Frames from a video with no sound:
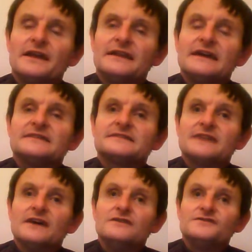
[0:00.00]
Let's
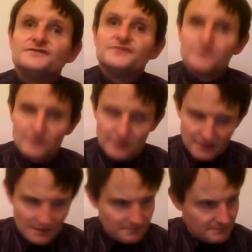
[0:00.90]
go
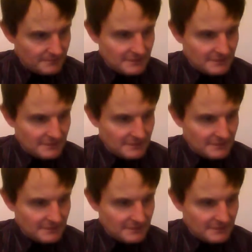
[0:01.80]
for...